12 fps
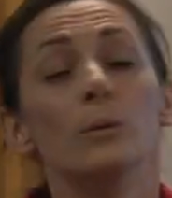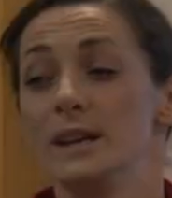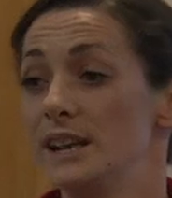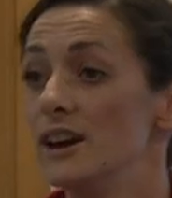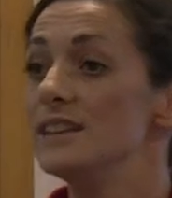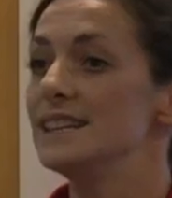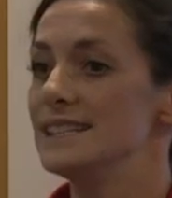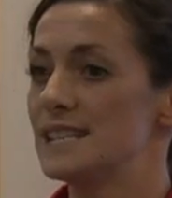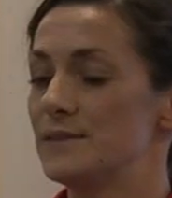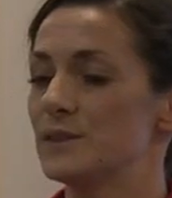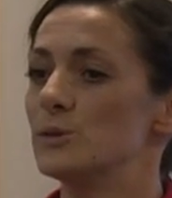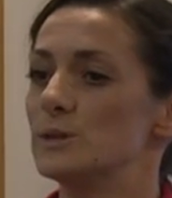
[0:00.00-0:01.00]
we know these
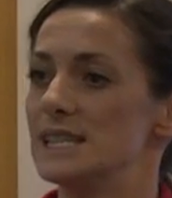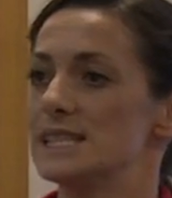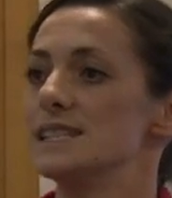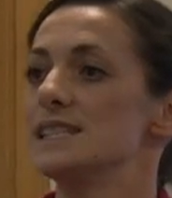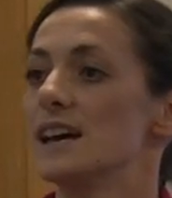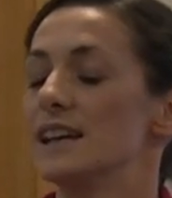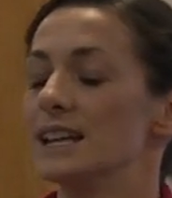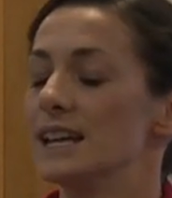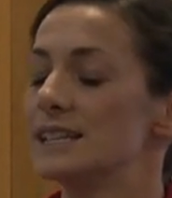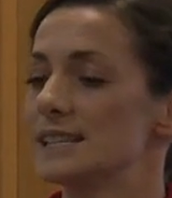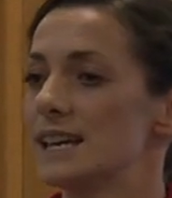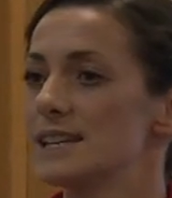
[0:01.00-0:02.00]
difficulties in turning
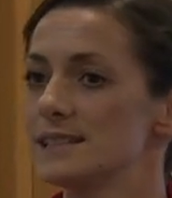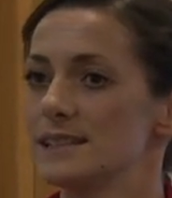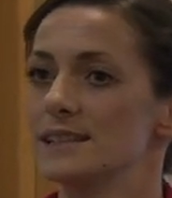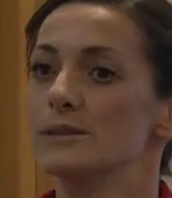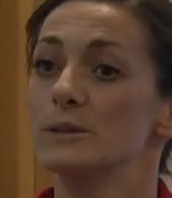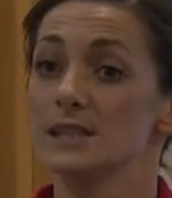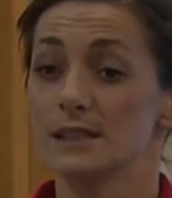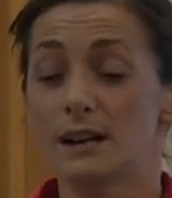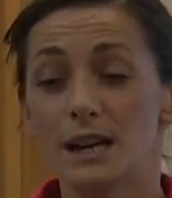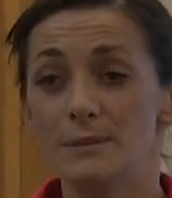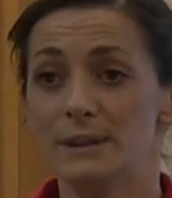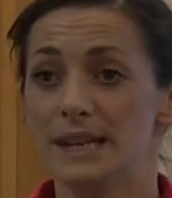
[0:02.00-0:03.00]
exist, which
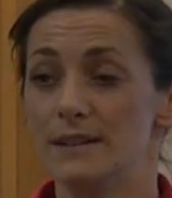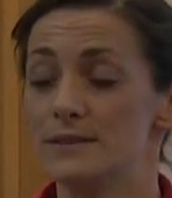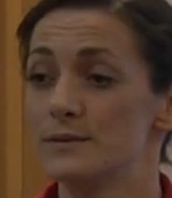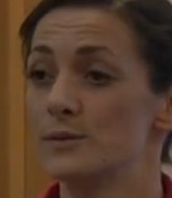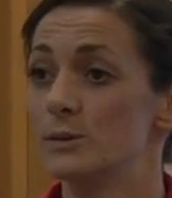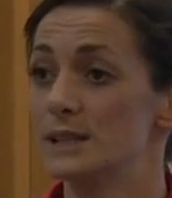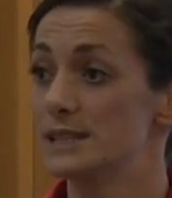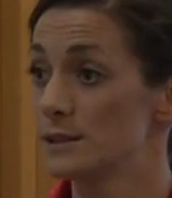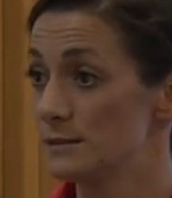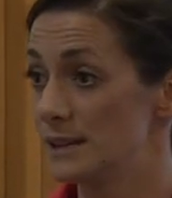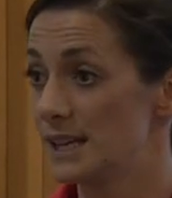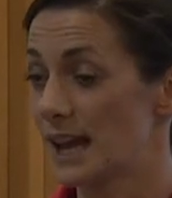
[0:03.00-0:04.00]
I believe to fall into
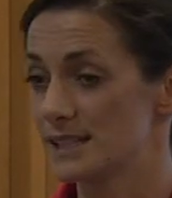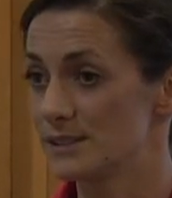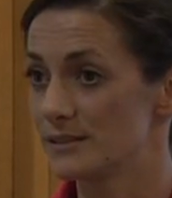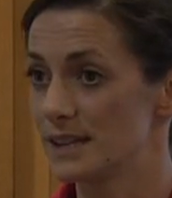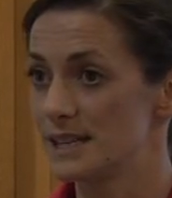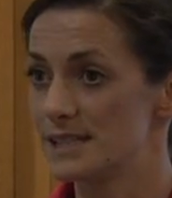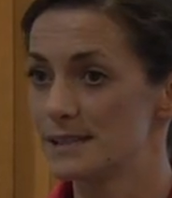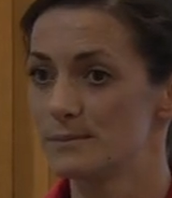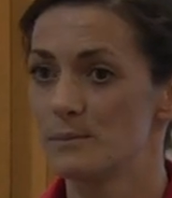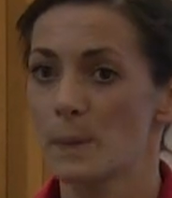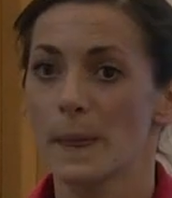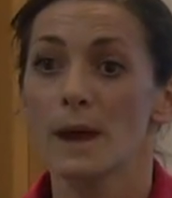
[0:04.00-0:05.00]
three categories.
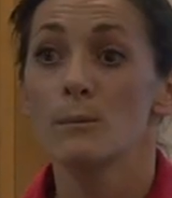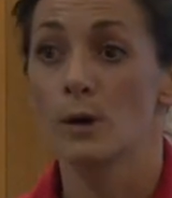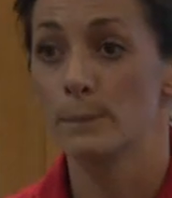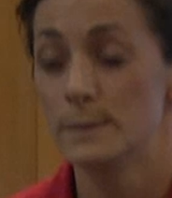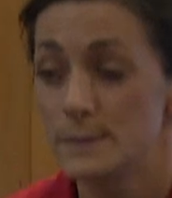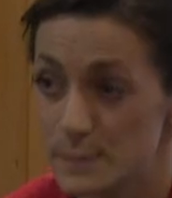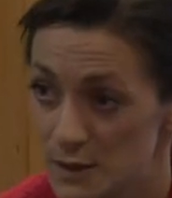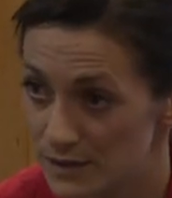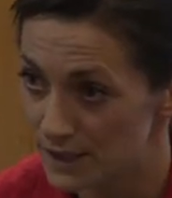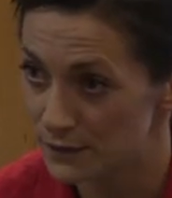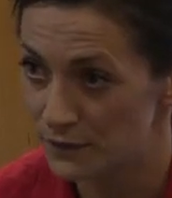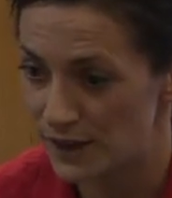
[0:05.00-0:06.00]
Problems
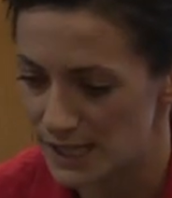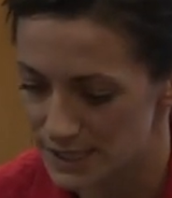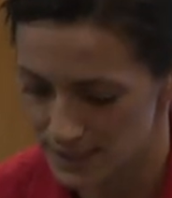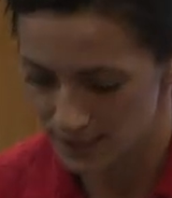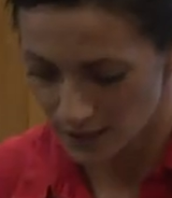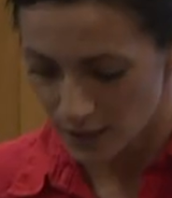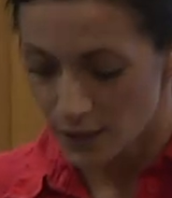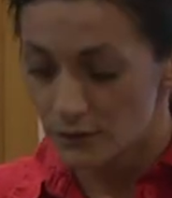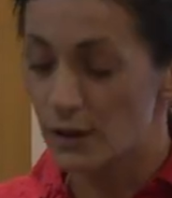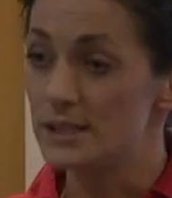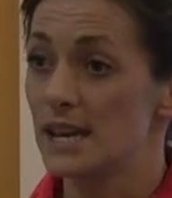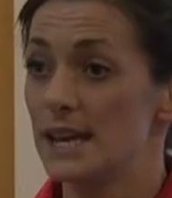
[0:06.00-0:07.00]
moving the feet,
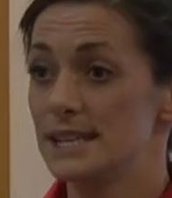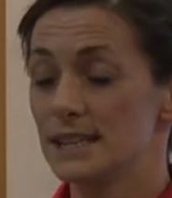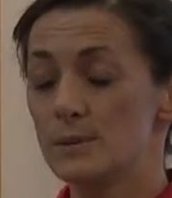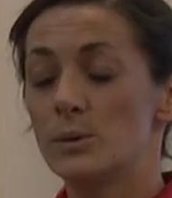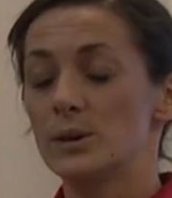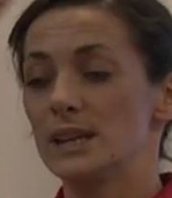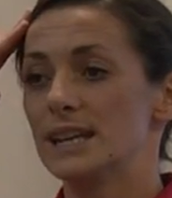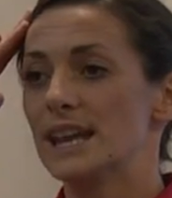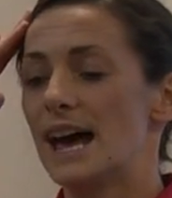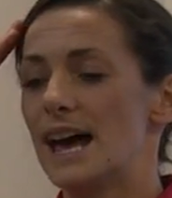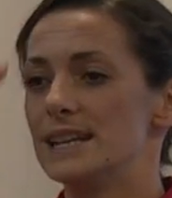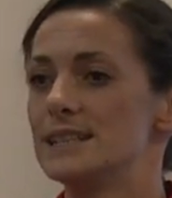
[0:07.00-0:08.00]
rotating the body and
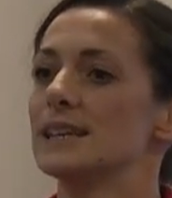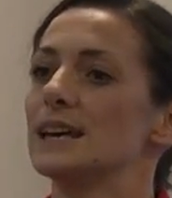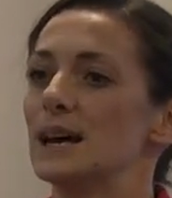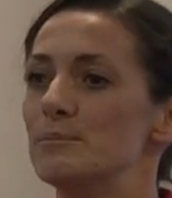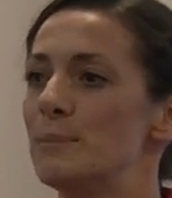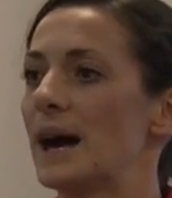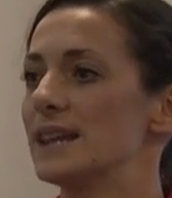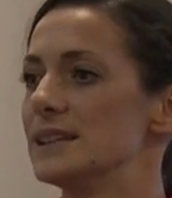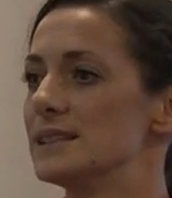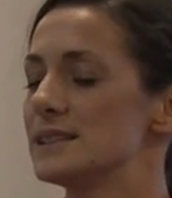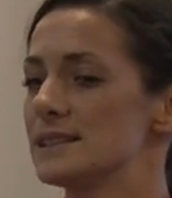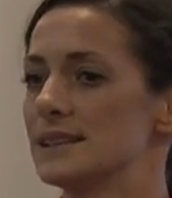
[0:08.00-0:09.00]
head, and
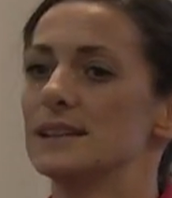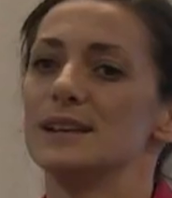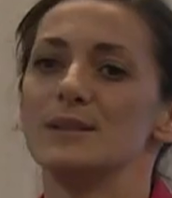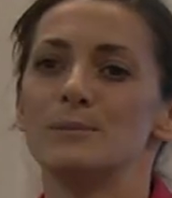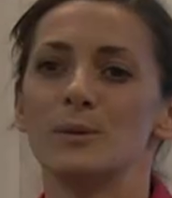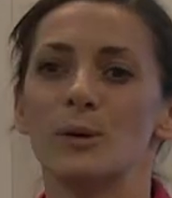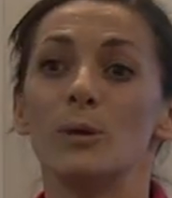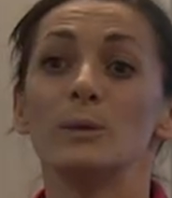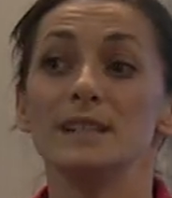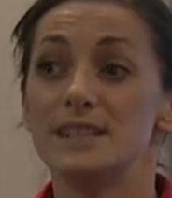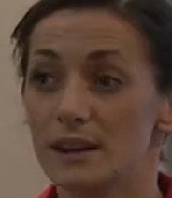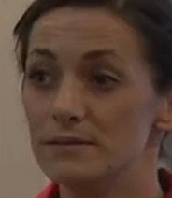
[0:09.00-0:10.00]
balance. But what
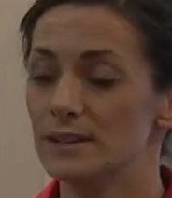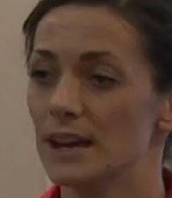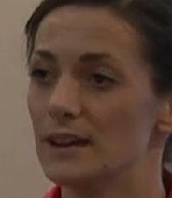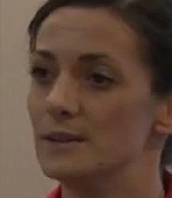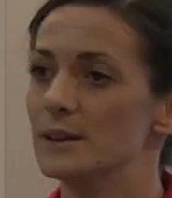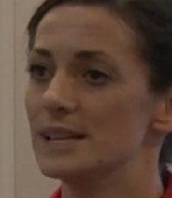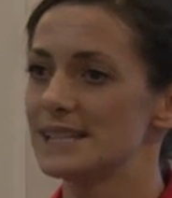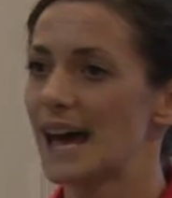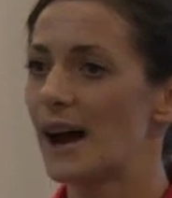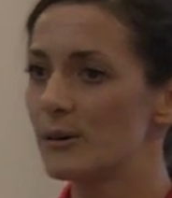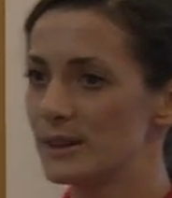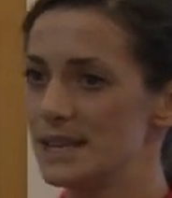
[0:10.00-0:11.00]
we don't know is
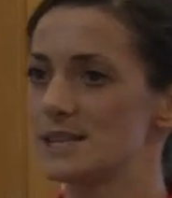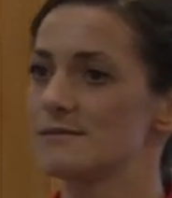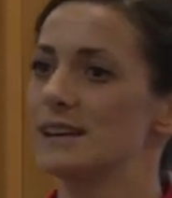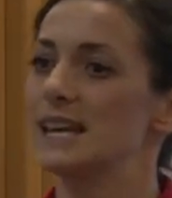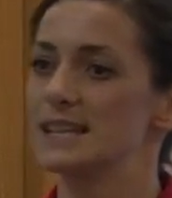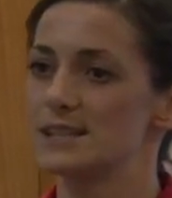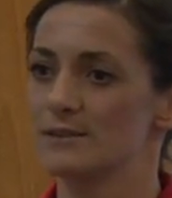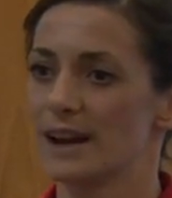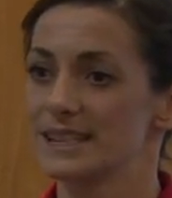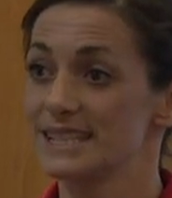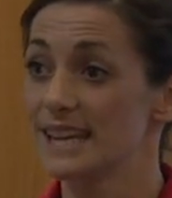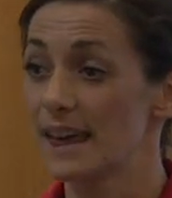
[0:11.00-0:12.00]
how these three
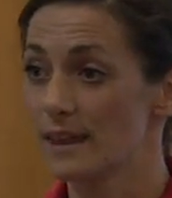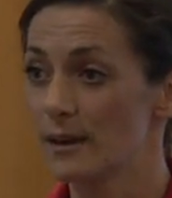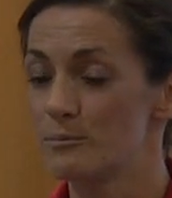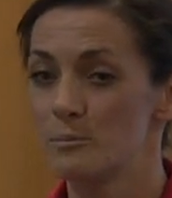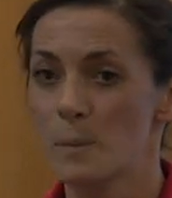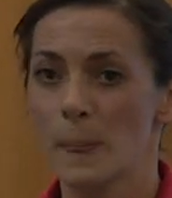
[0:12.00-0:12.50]
interact together,